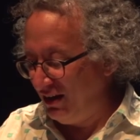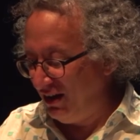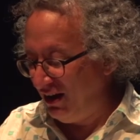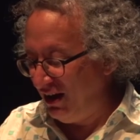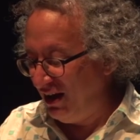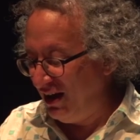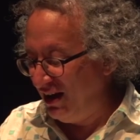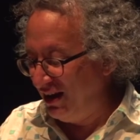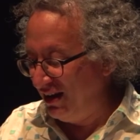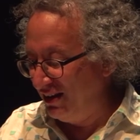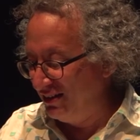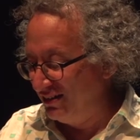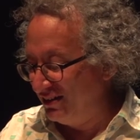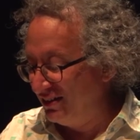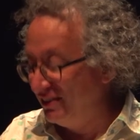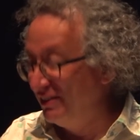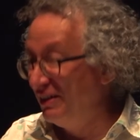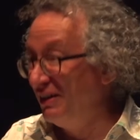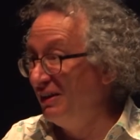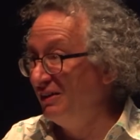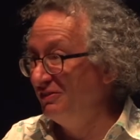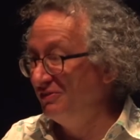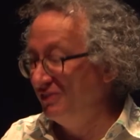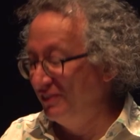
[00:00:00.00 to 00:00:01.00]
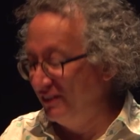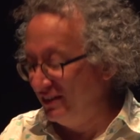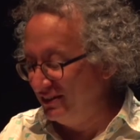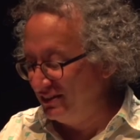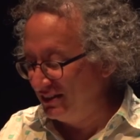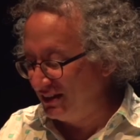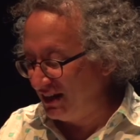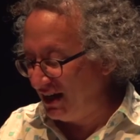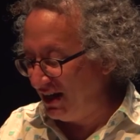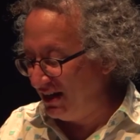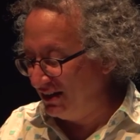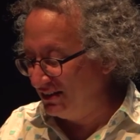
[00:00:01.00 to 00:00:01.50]
and enough in
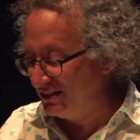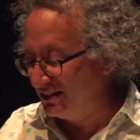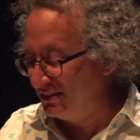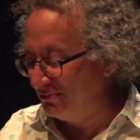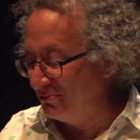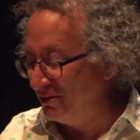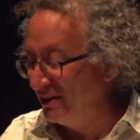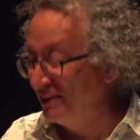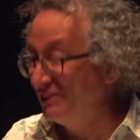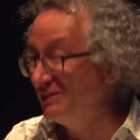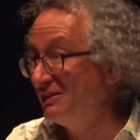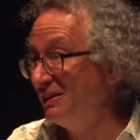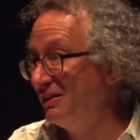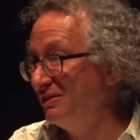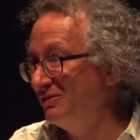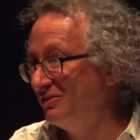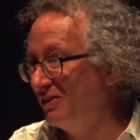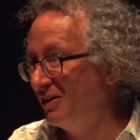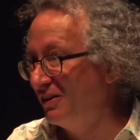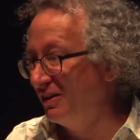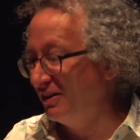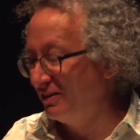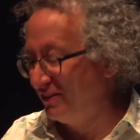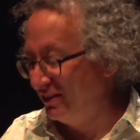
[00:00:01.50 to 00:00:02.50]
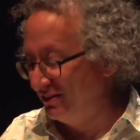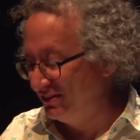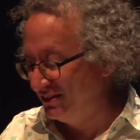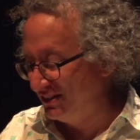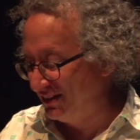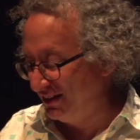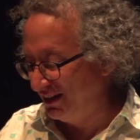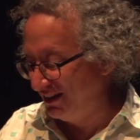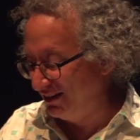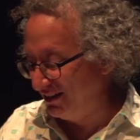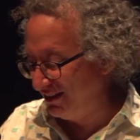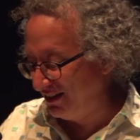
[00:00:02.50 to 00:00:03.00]
this case means very
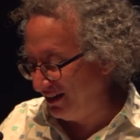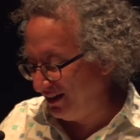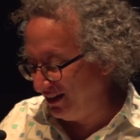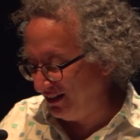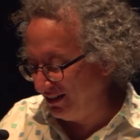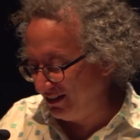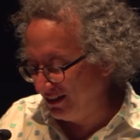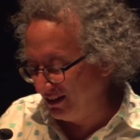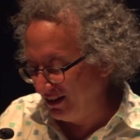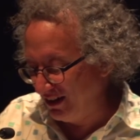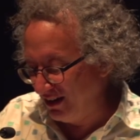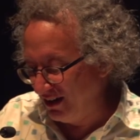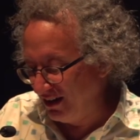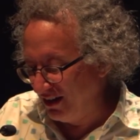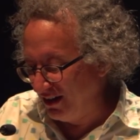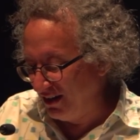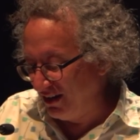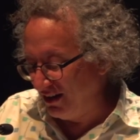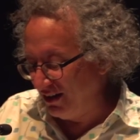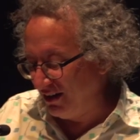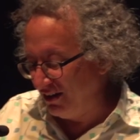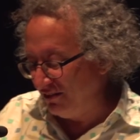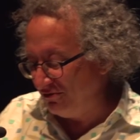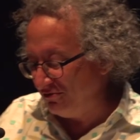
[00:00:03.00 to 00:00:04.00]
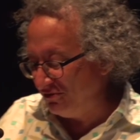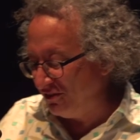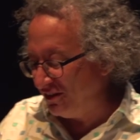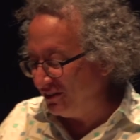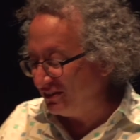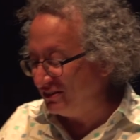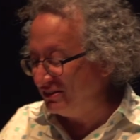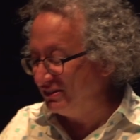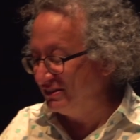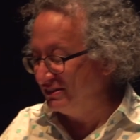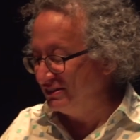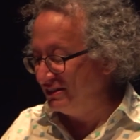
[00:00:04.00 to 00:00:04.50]
closely indeed, uh,
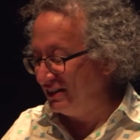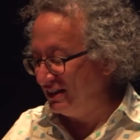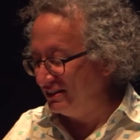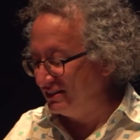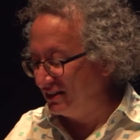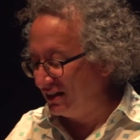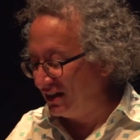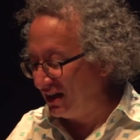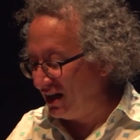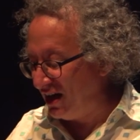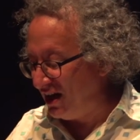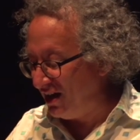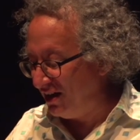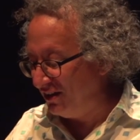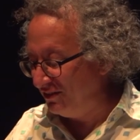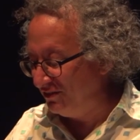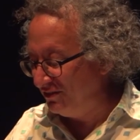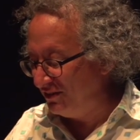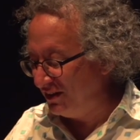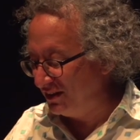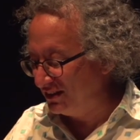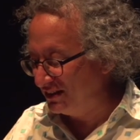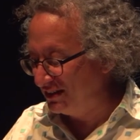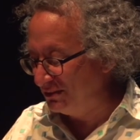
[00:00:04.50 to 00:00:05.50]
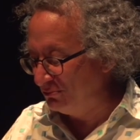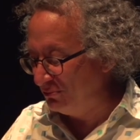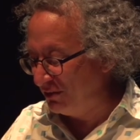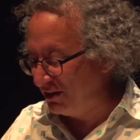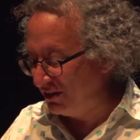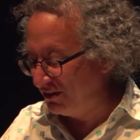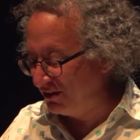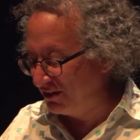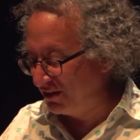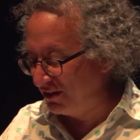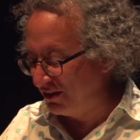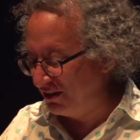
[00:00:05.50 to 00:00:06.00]
functions as a convex
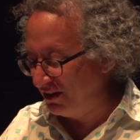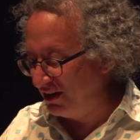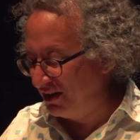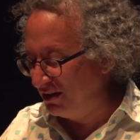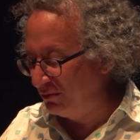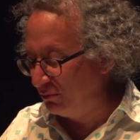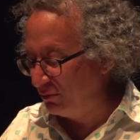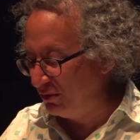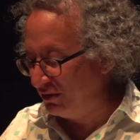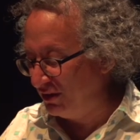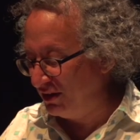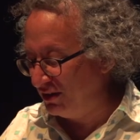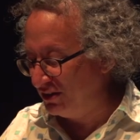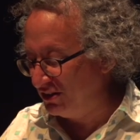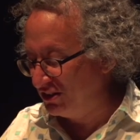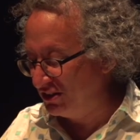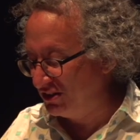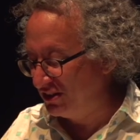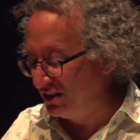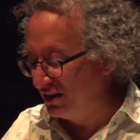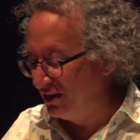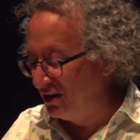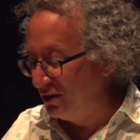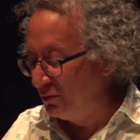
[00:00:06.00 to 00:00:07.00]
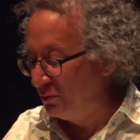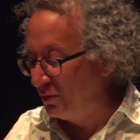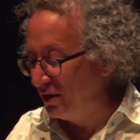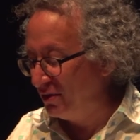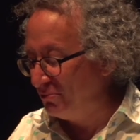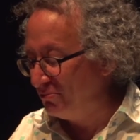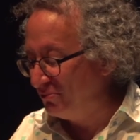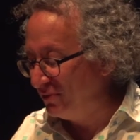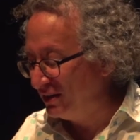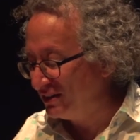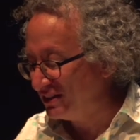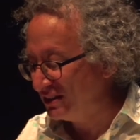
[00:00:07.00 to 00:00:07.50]
mirror in which
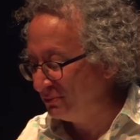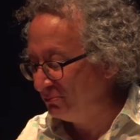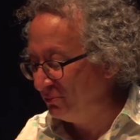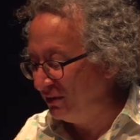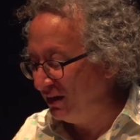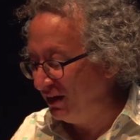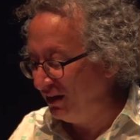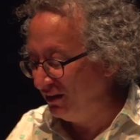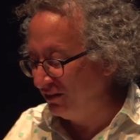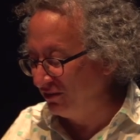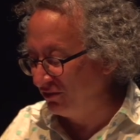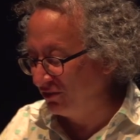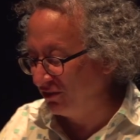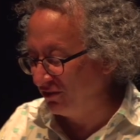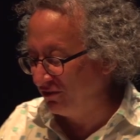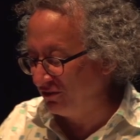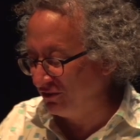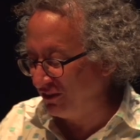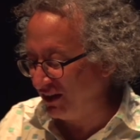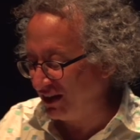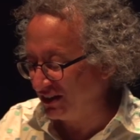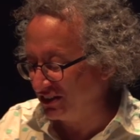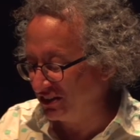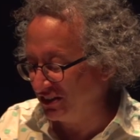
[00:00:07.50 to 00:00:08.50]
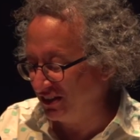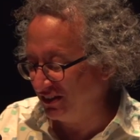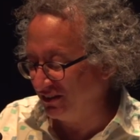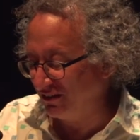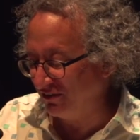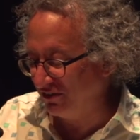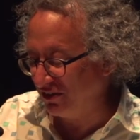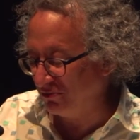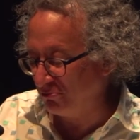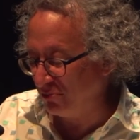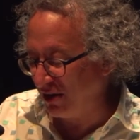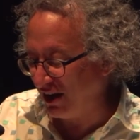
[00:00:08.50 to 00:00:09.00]
what must be the reflection
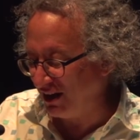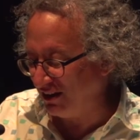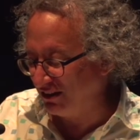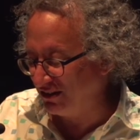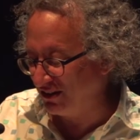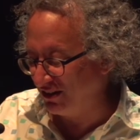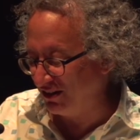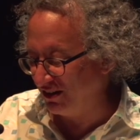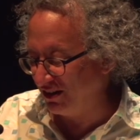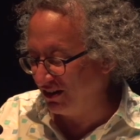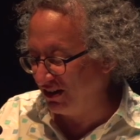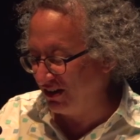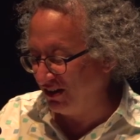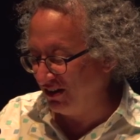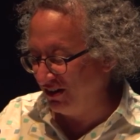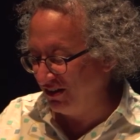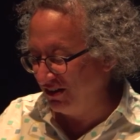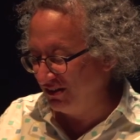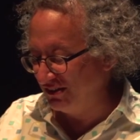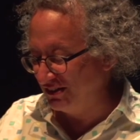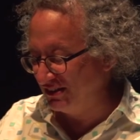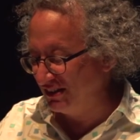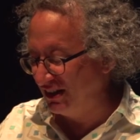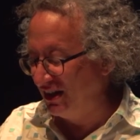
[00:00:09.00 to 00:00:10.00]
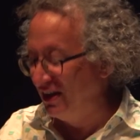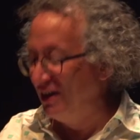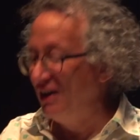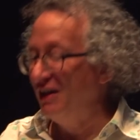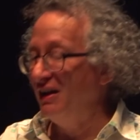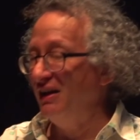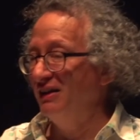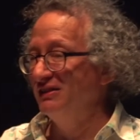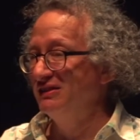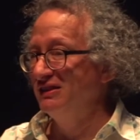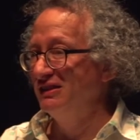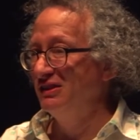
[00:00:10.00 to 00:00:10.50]
of the painter occurs
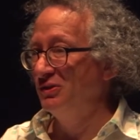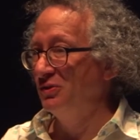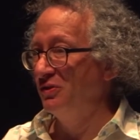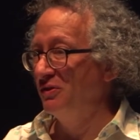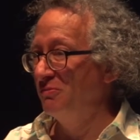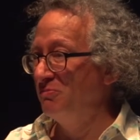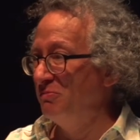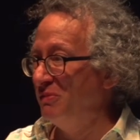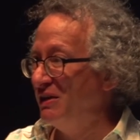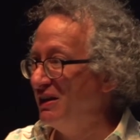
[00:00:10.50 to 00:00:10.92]
as a sort of